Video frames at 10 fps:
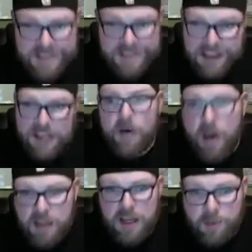Say, come
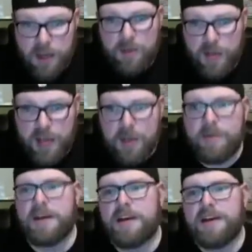on, come.
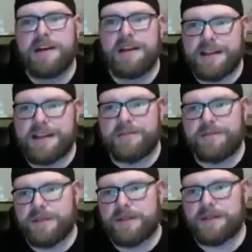And then,
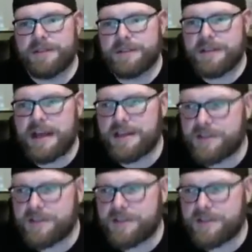these guys are